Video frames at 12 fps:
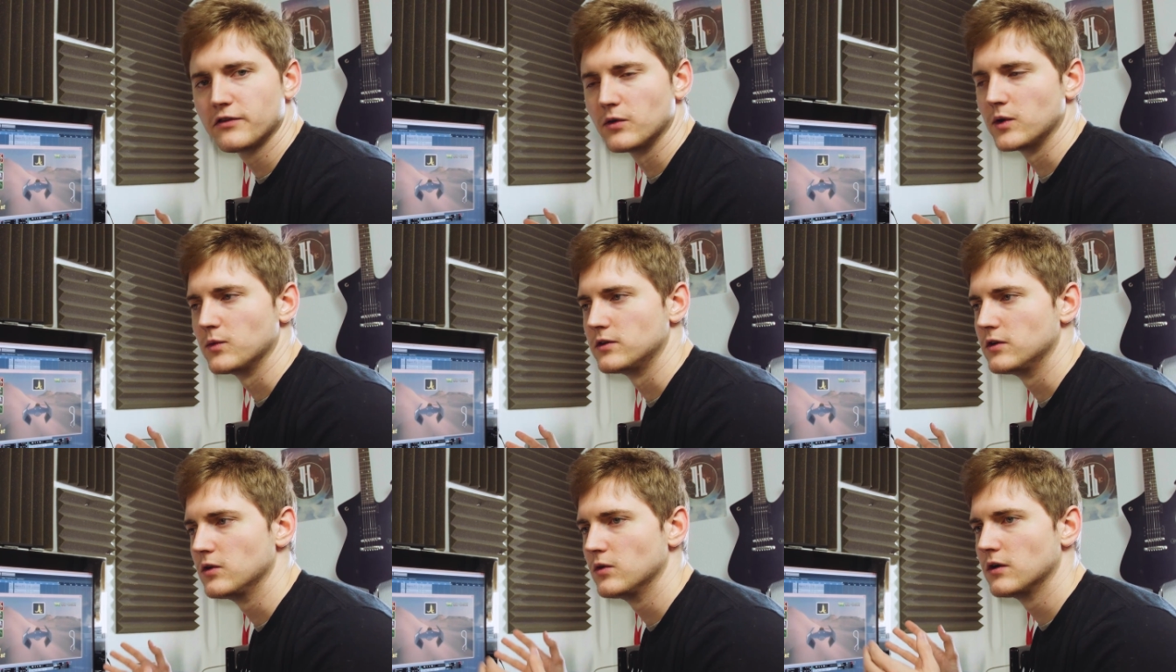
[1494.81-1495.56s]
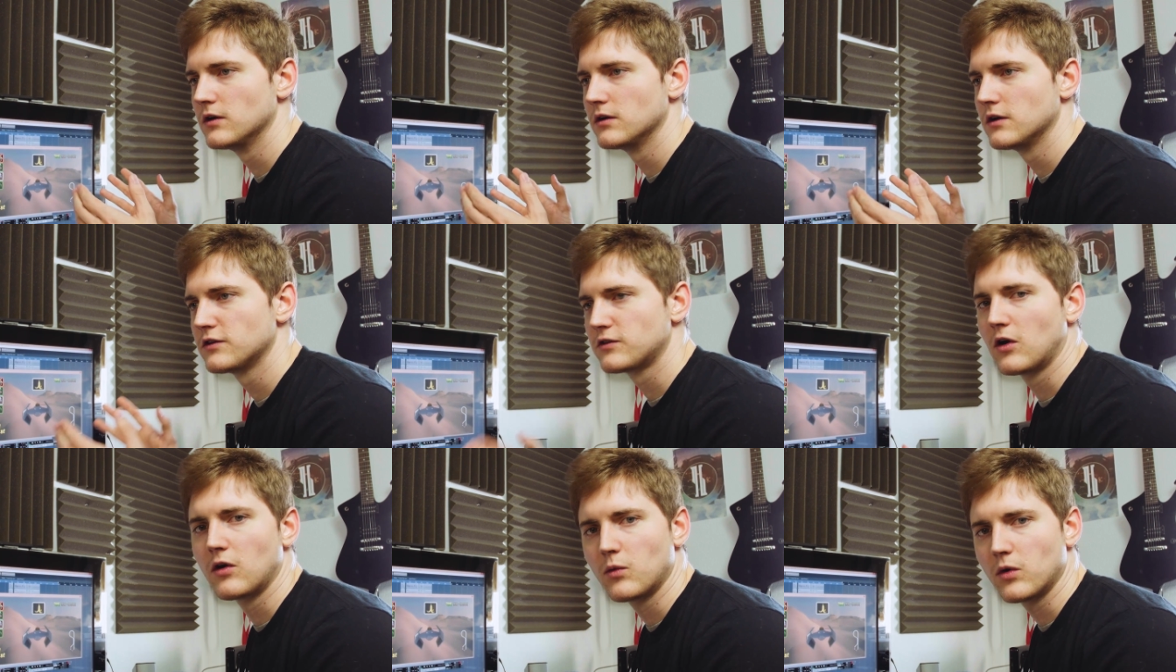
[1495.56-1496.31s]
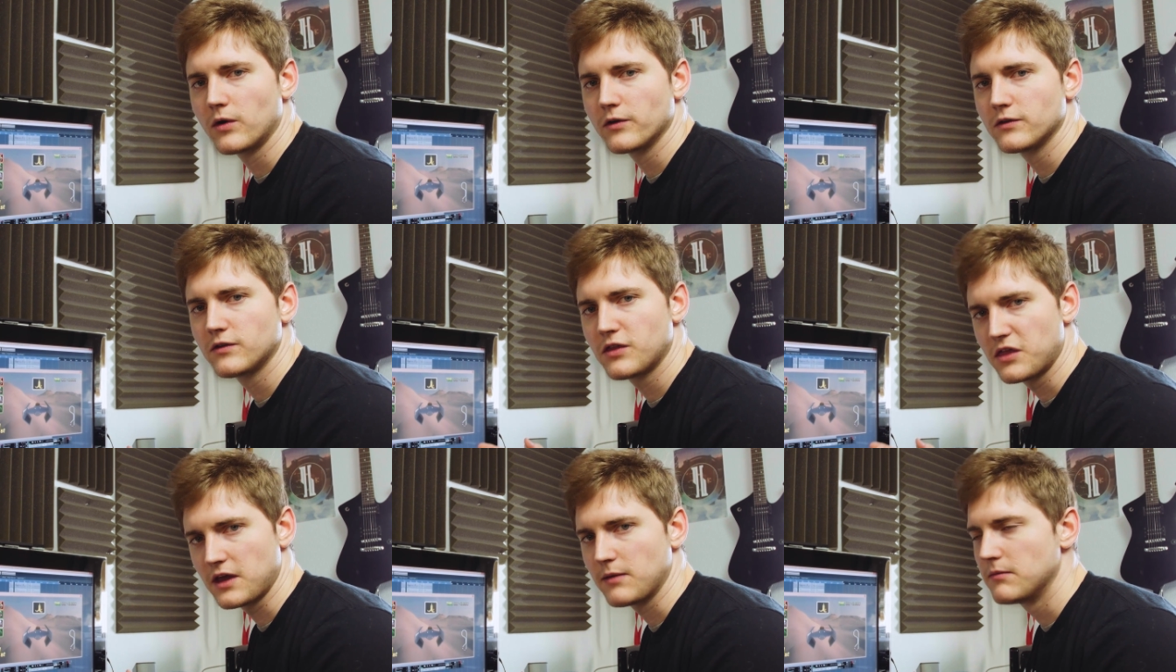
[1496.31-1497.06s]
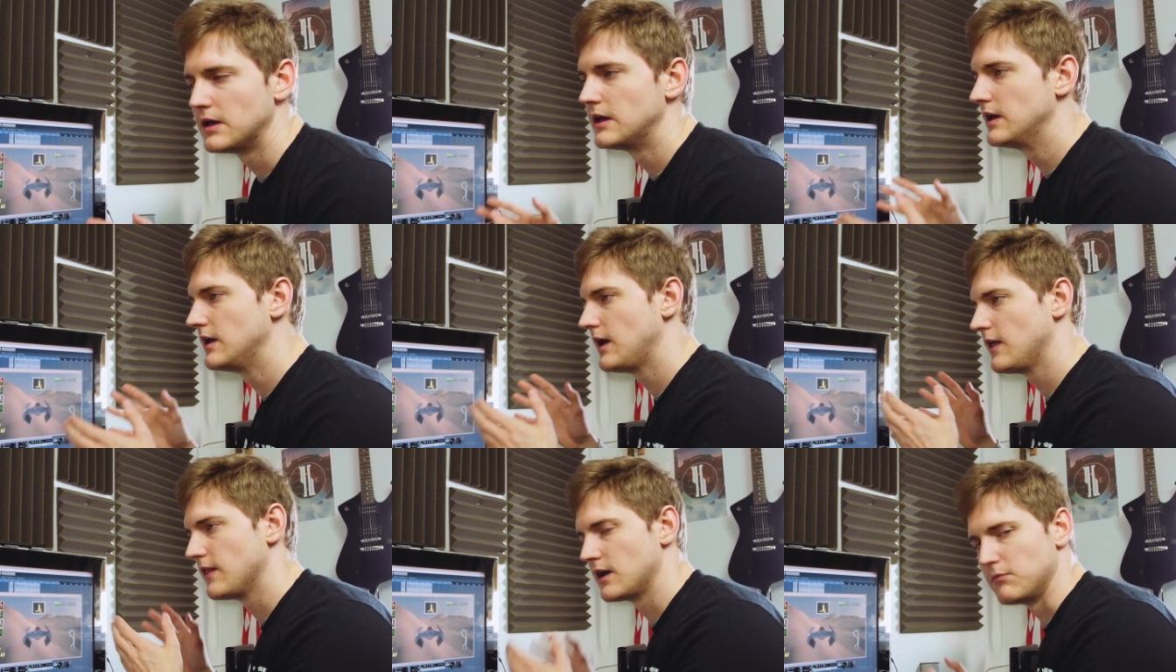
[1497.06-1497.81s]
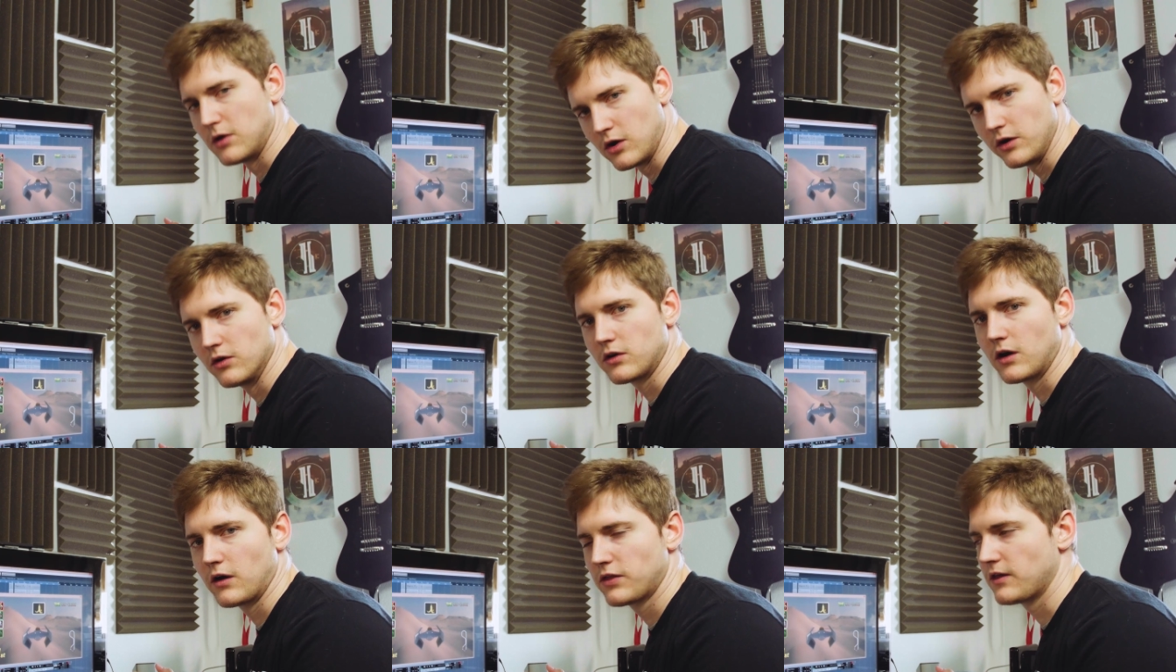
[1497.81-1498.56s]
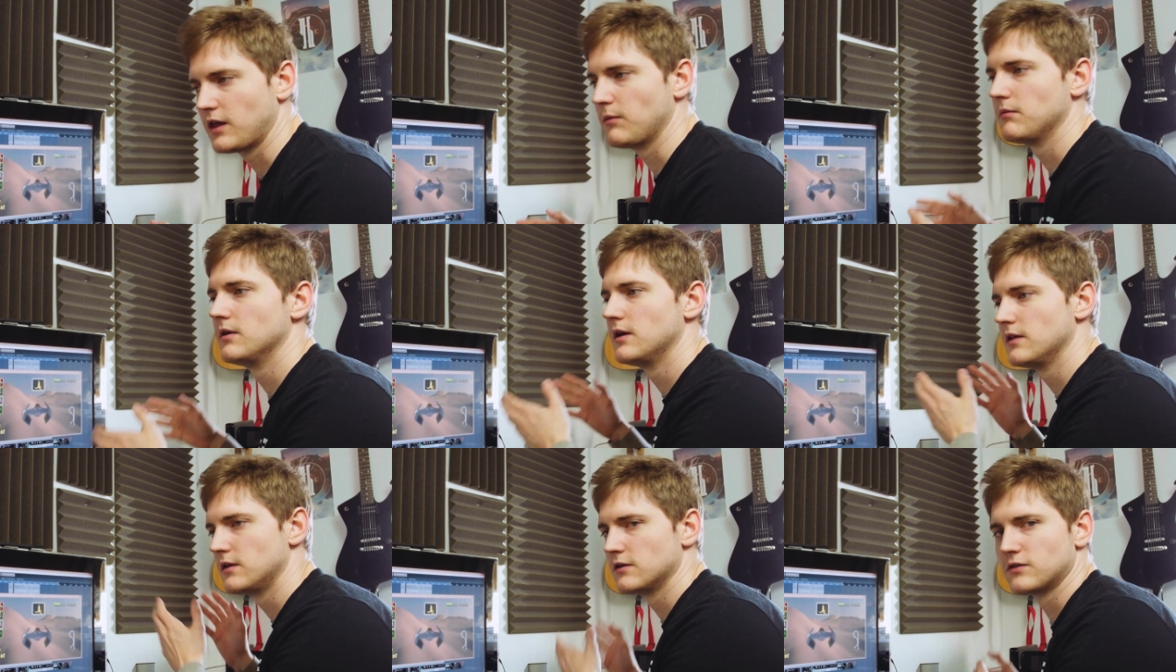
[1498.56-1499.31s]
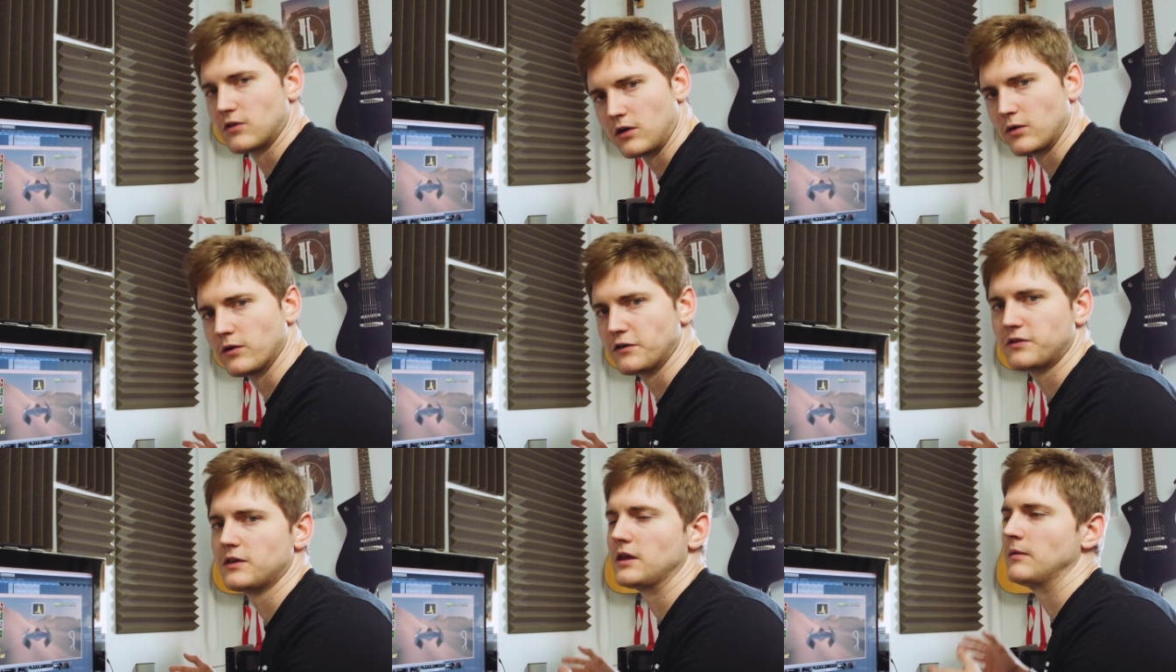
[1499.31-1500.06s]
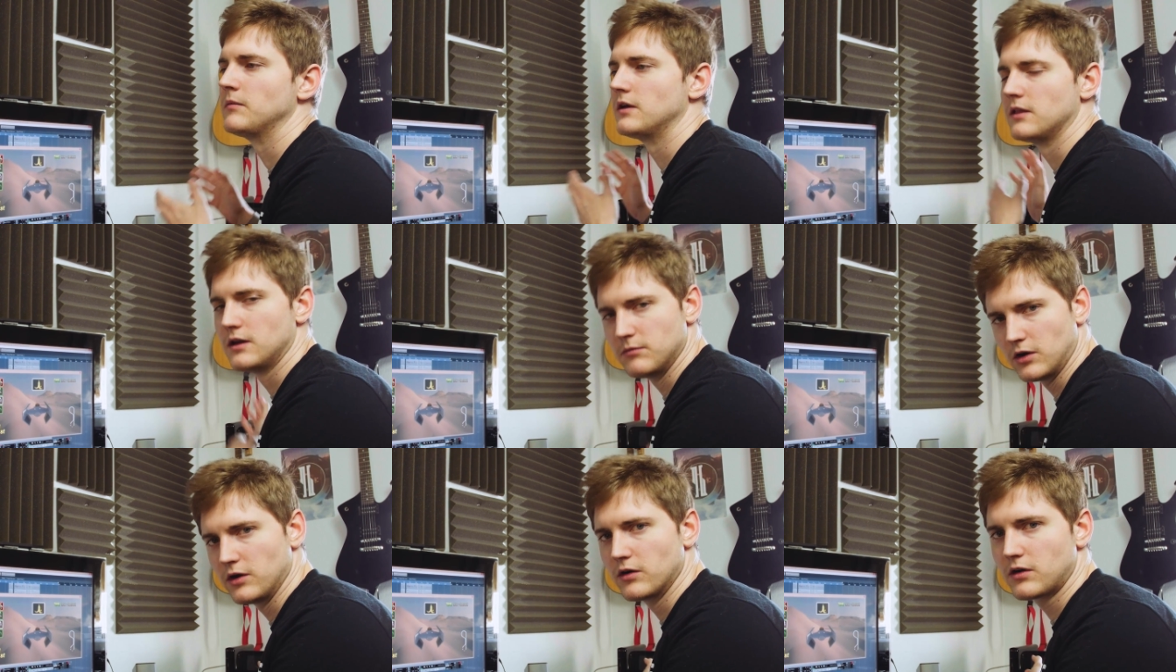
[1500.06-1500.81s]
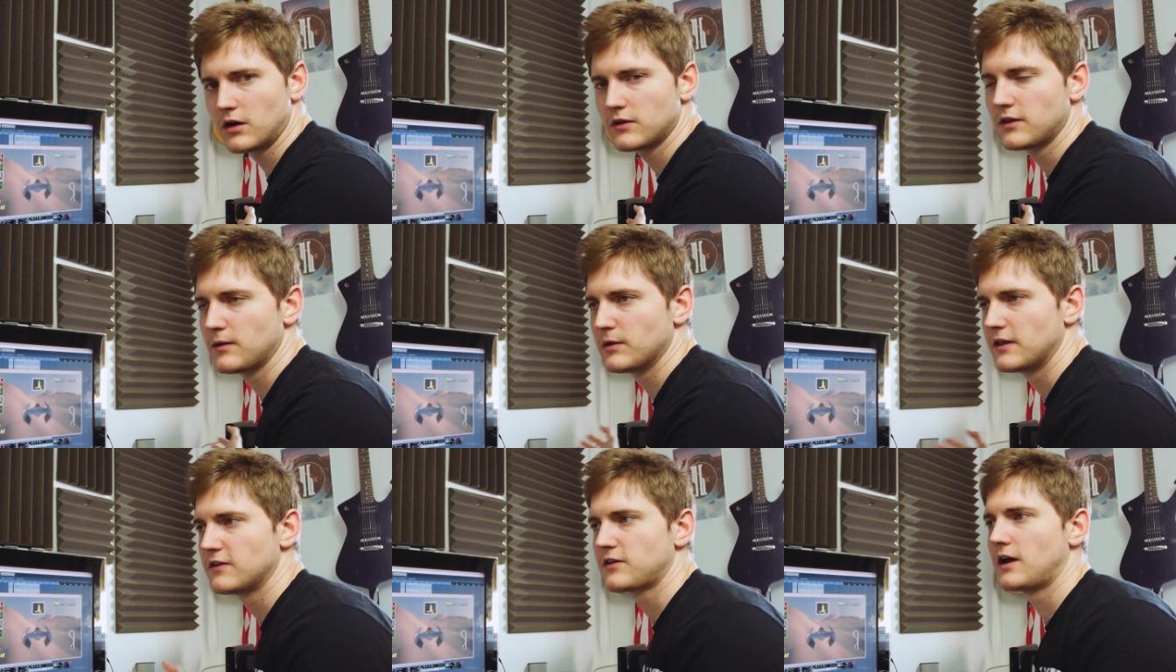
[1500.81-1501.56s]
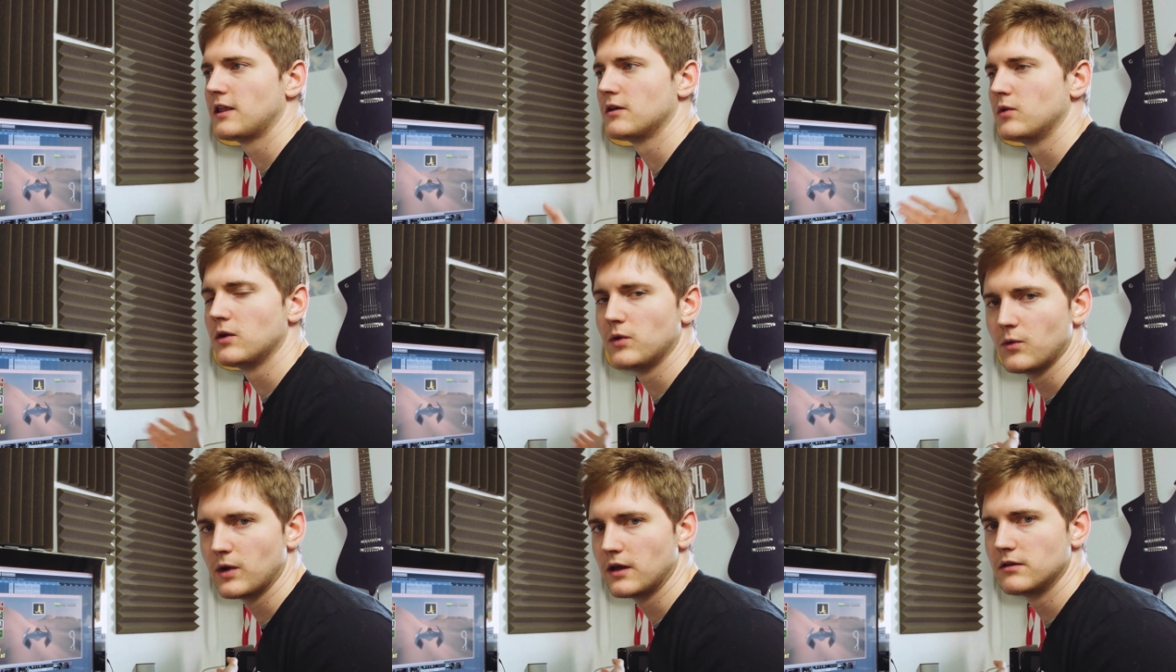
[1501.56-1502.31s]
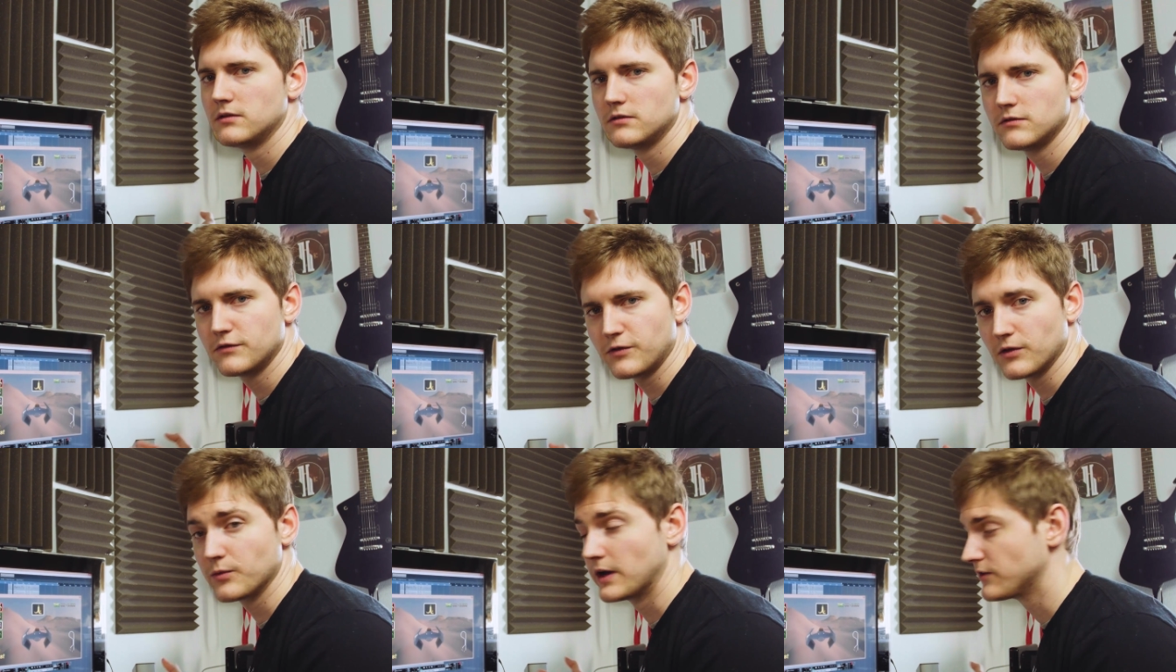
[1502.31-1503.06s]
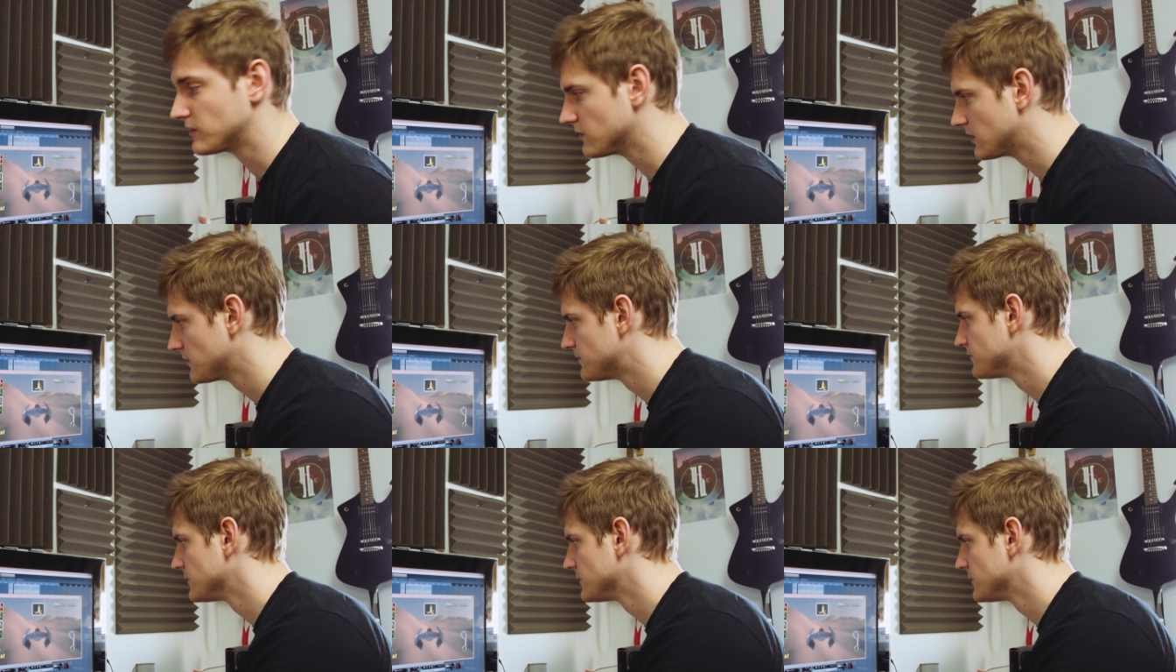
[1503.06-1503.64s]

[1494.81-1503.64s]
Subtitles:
So we would do a Star Wars theme, and then a Mario Kart theme, and then a Star Wars theme, and then a Mario Kart theme. And that's kind of the way we went for the rest of it.